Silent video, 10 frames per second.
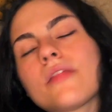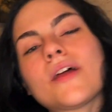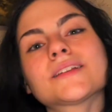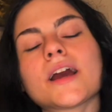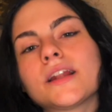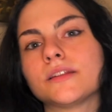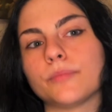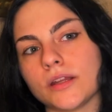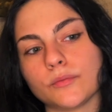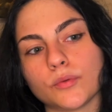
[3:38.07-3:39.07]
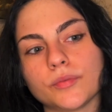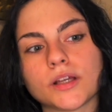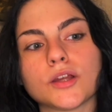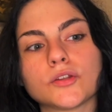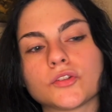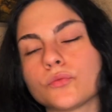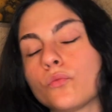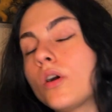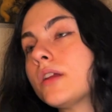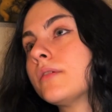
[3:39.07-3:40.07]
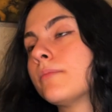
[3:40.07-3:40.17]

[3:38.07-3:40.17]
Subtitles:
That's kind of debatable, because what